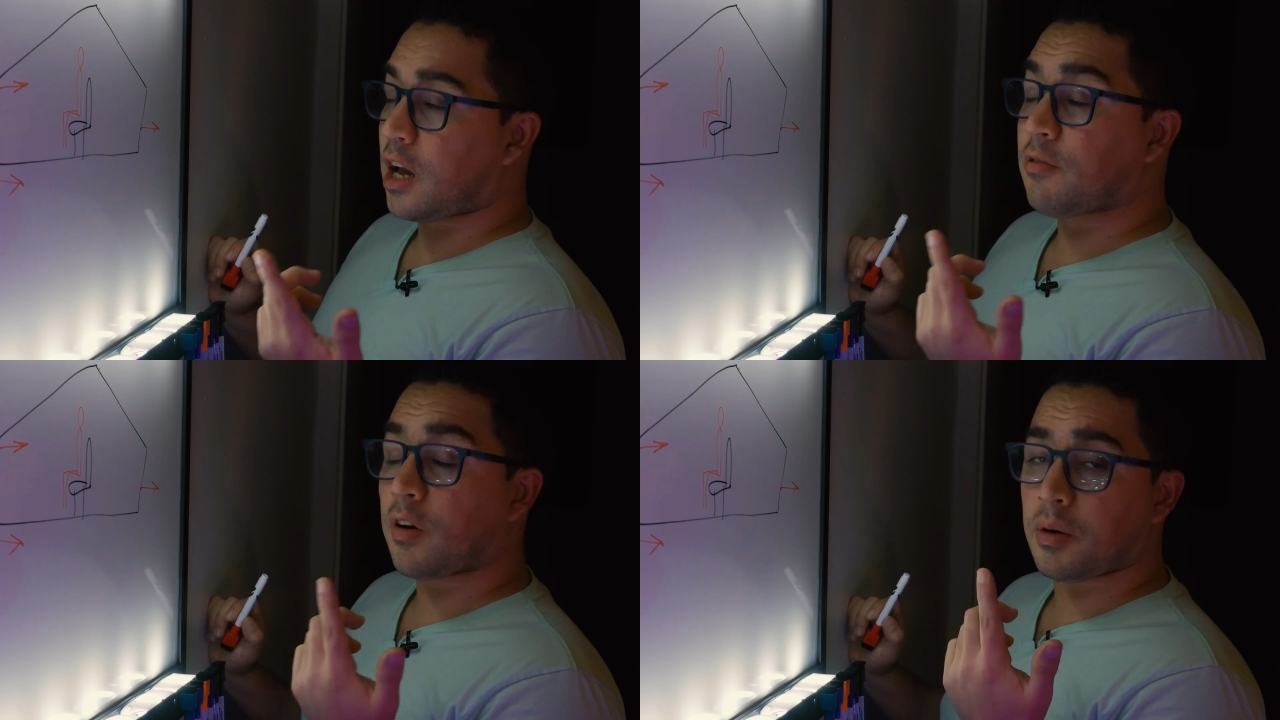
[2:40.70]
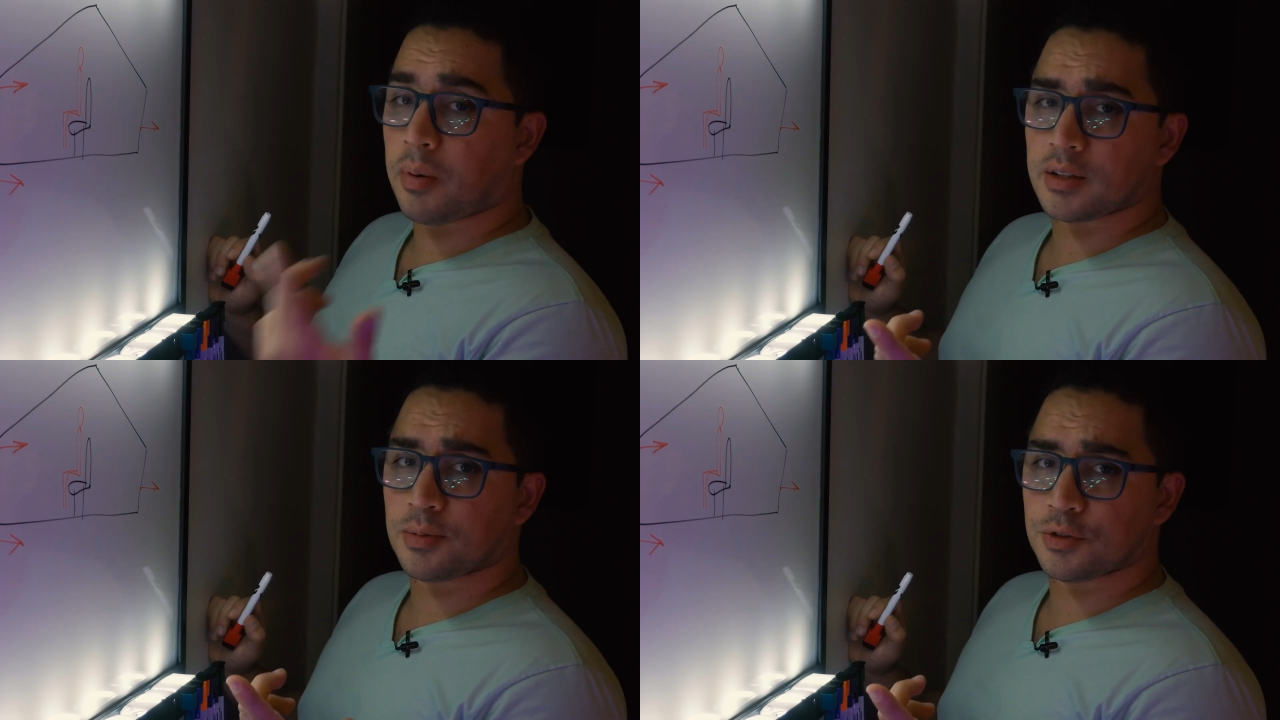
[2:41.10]
I found a
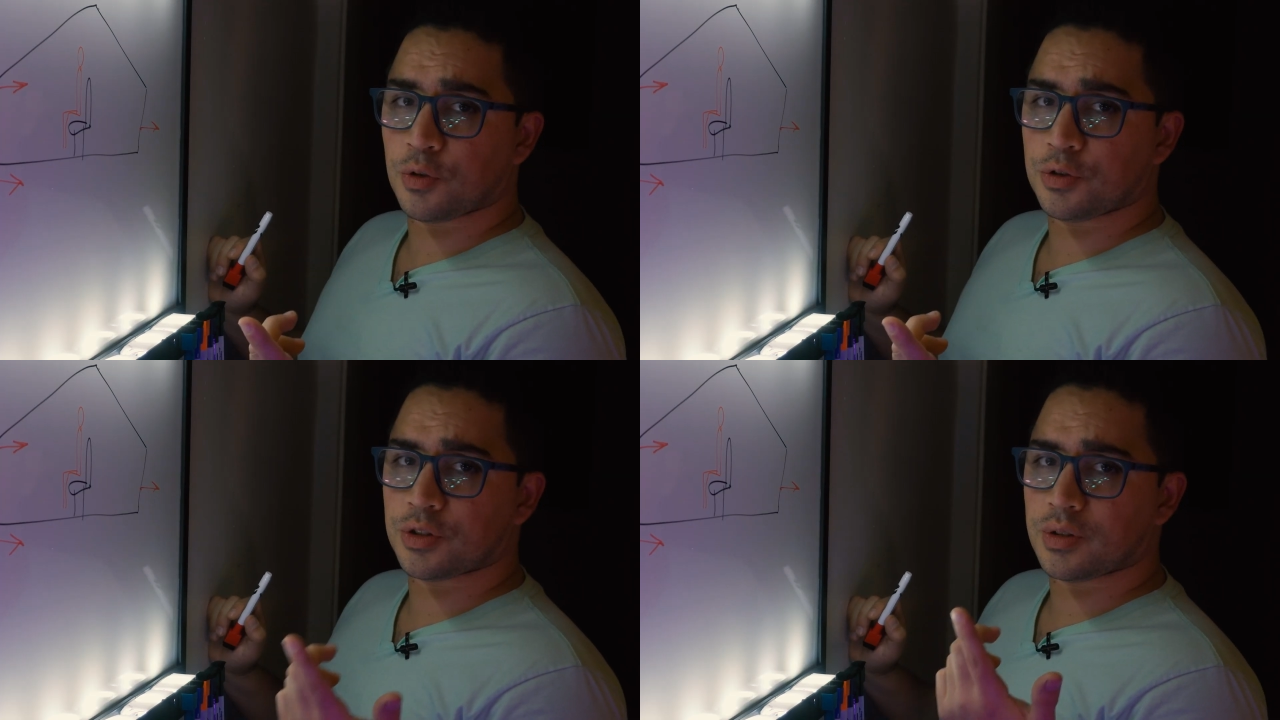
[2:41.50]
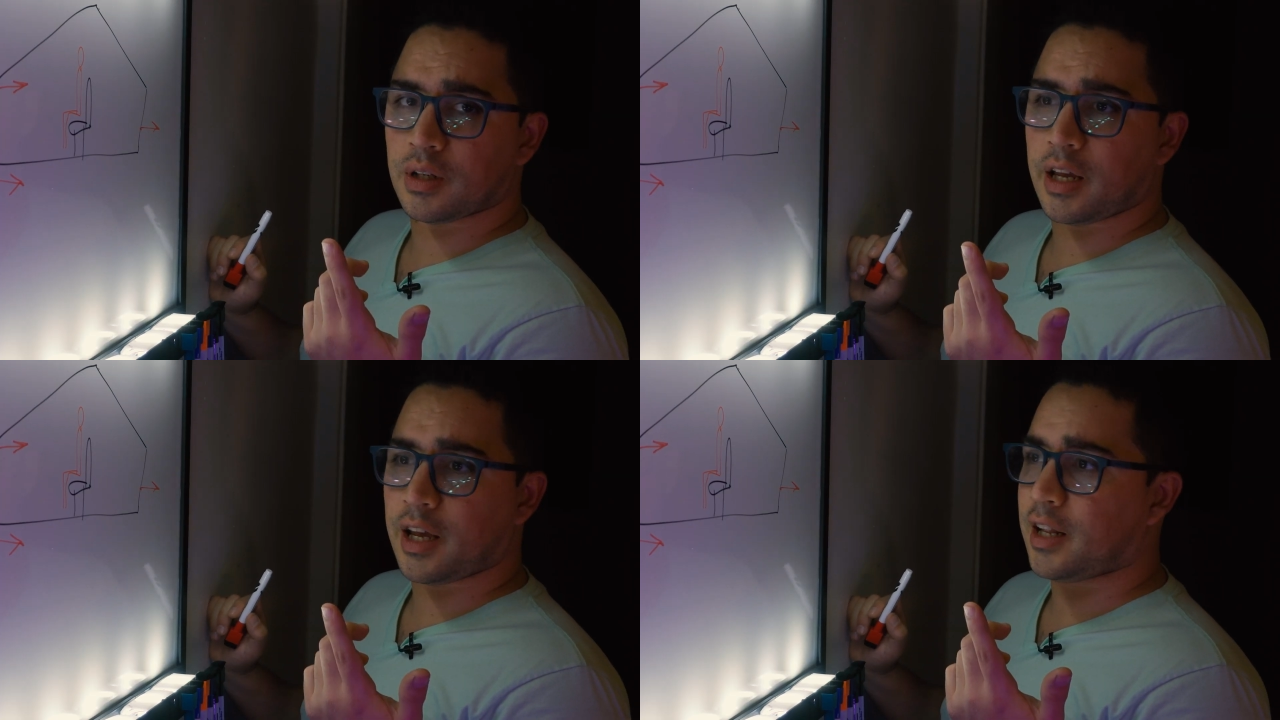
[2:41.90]
possible
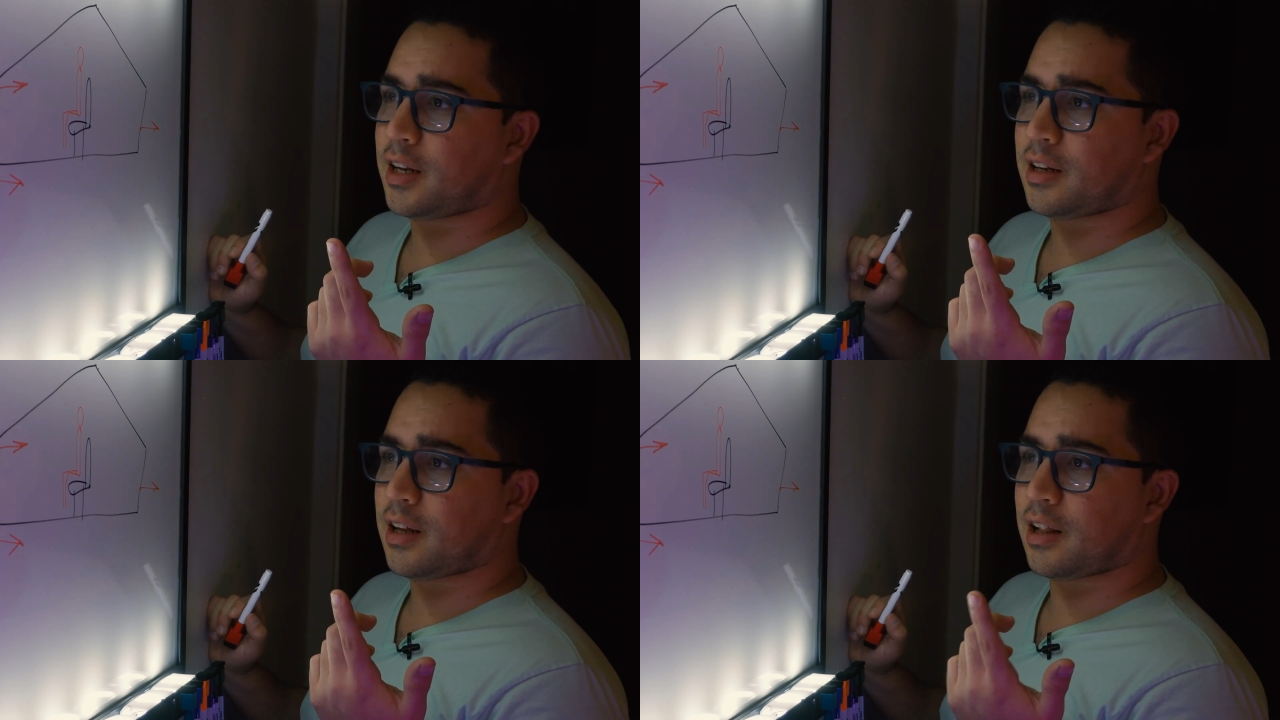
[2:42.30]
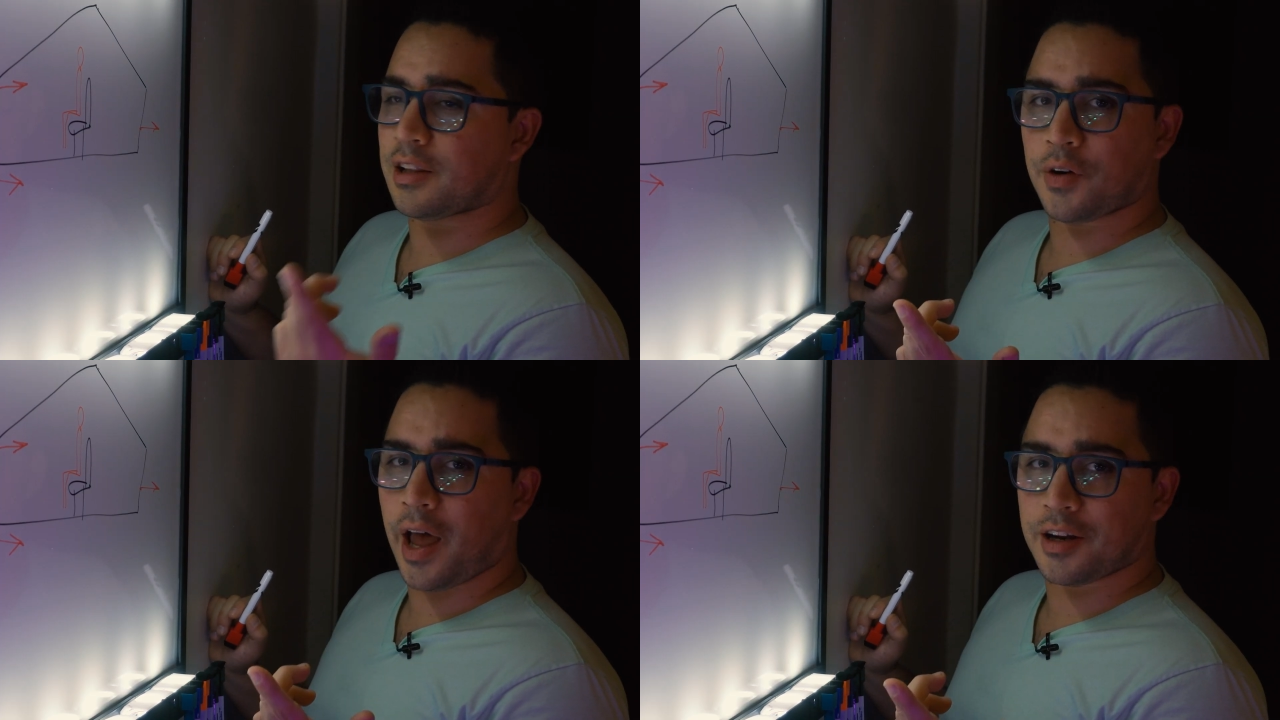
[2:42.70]
solution in a
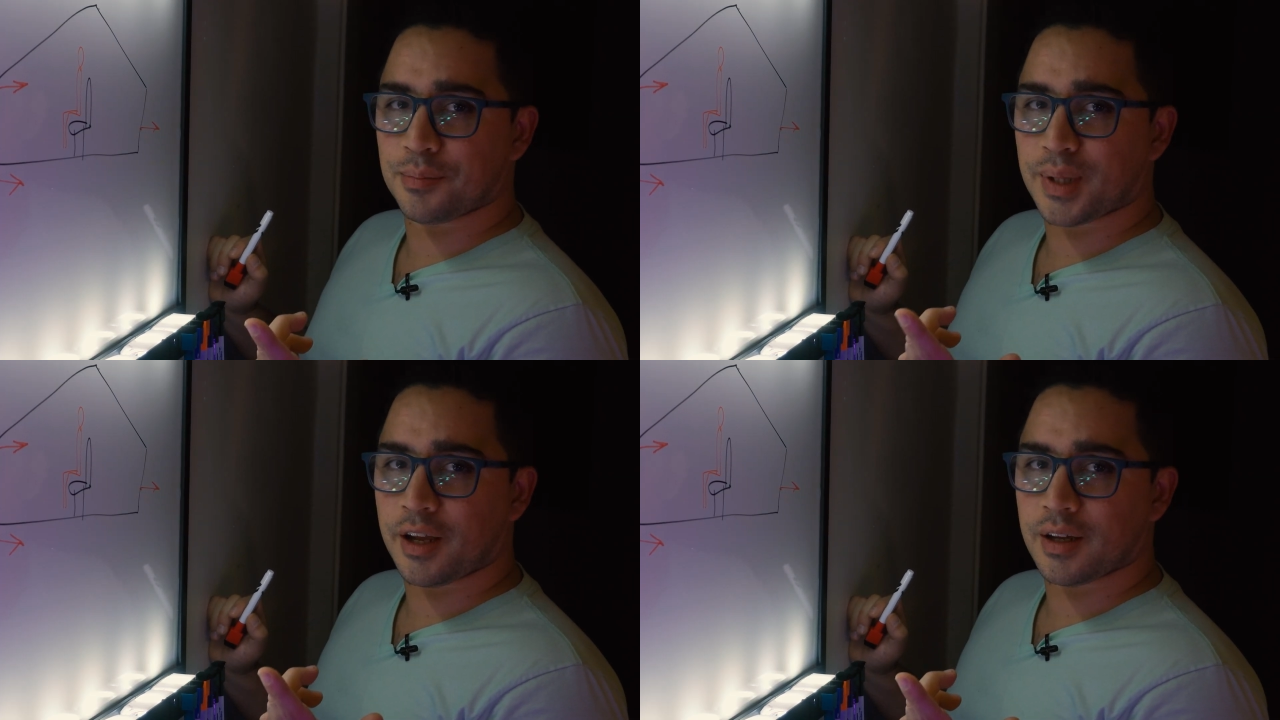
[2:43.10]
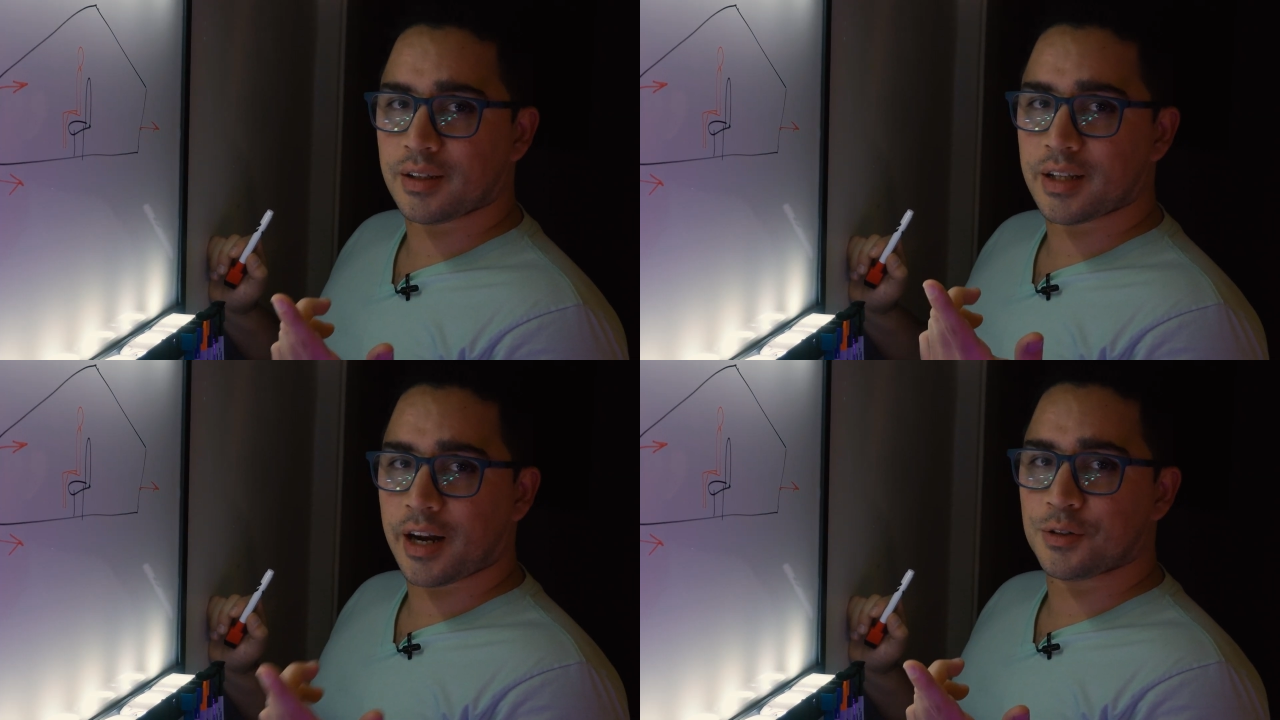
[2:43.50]
little item that I,
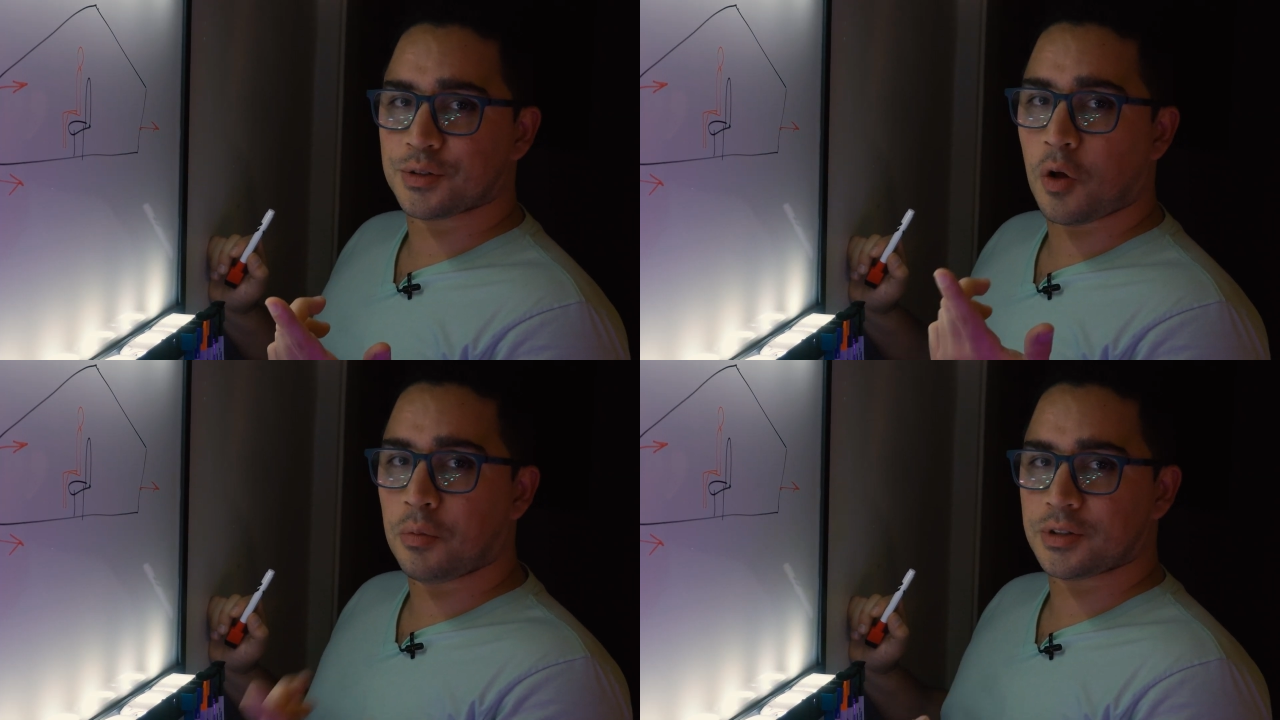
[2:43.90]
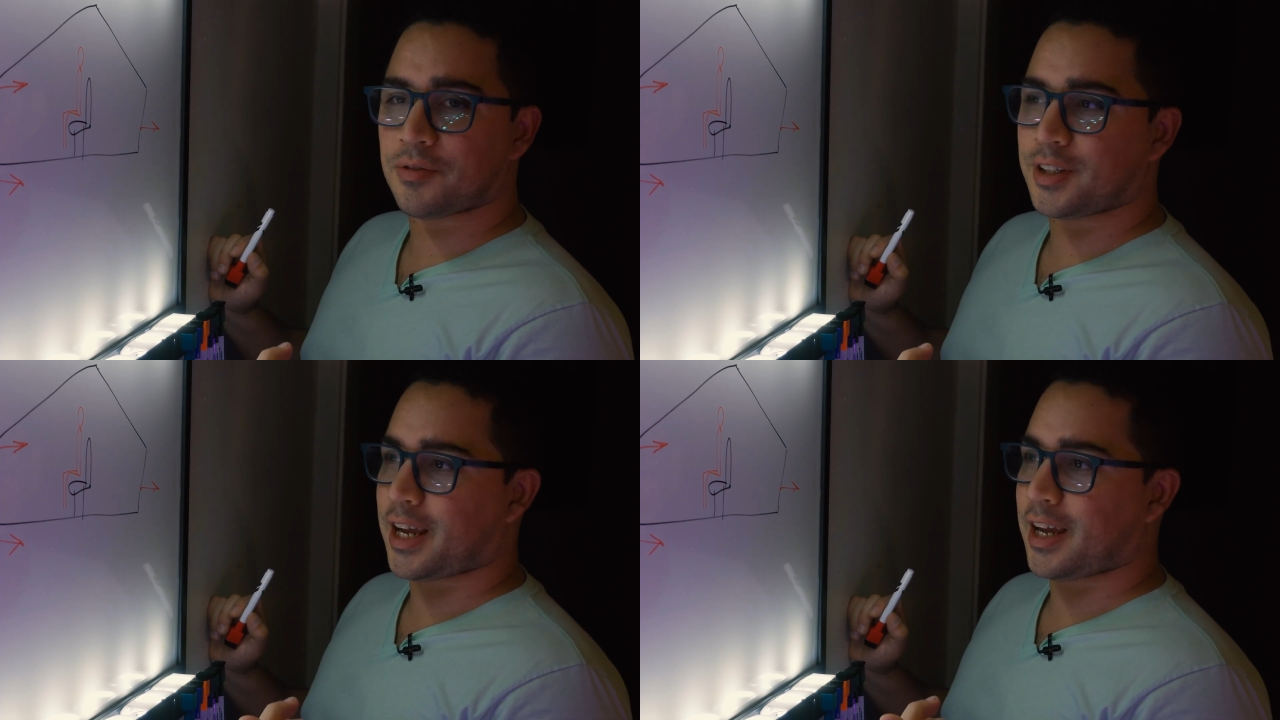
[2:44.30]
that I use almost every